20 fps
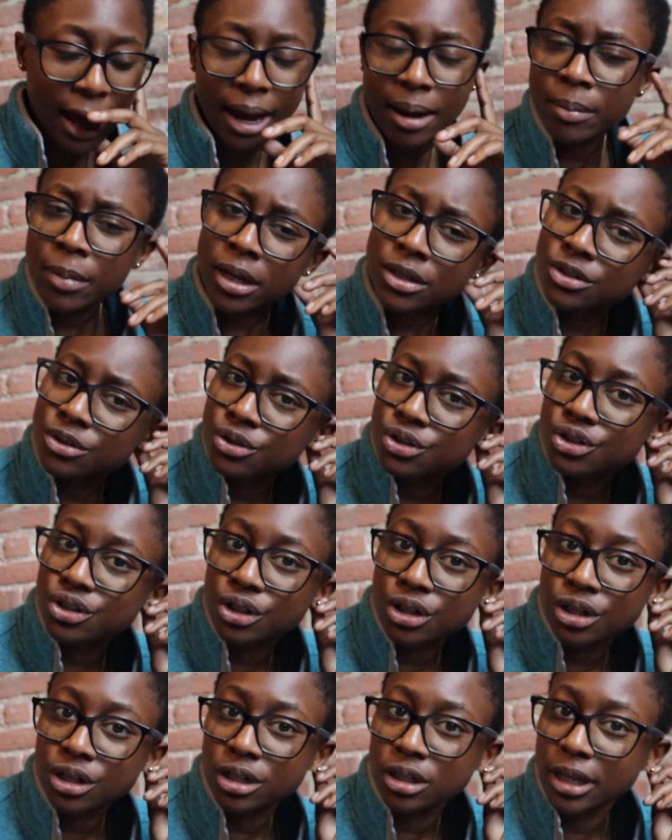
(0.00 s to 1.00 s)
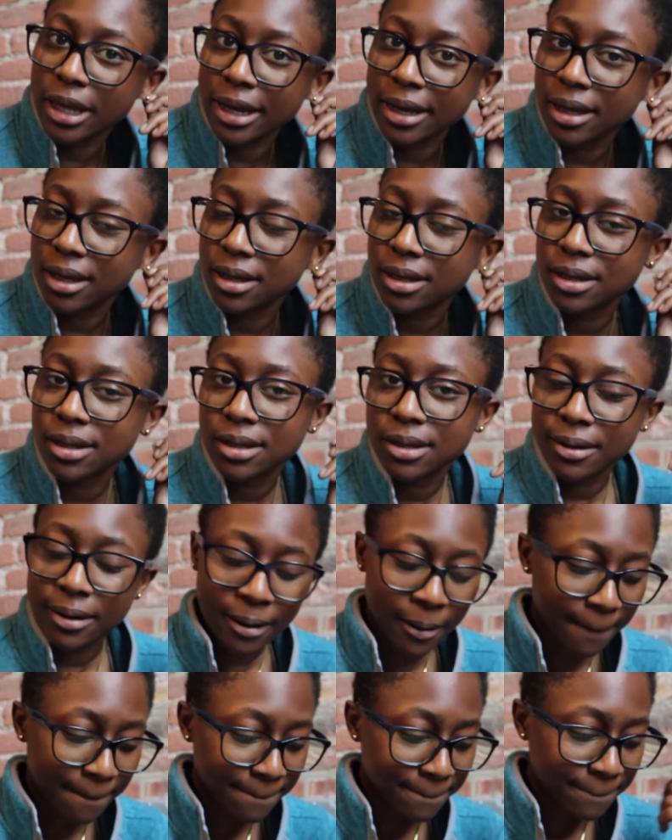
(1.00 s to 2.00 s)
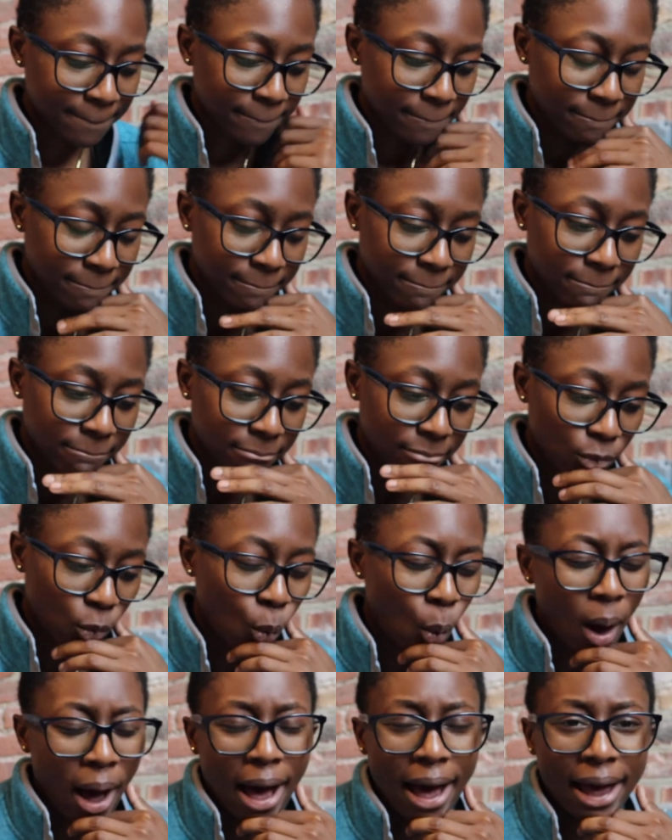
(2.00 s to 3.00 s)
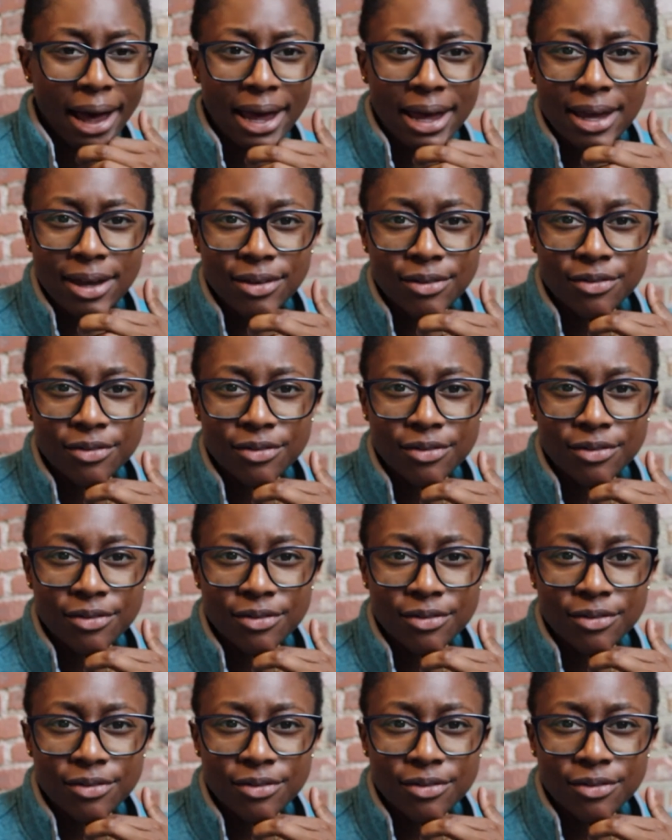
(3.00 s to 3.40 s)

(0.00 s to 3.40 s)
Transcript: I'm not too sure like why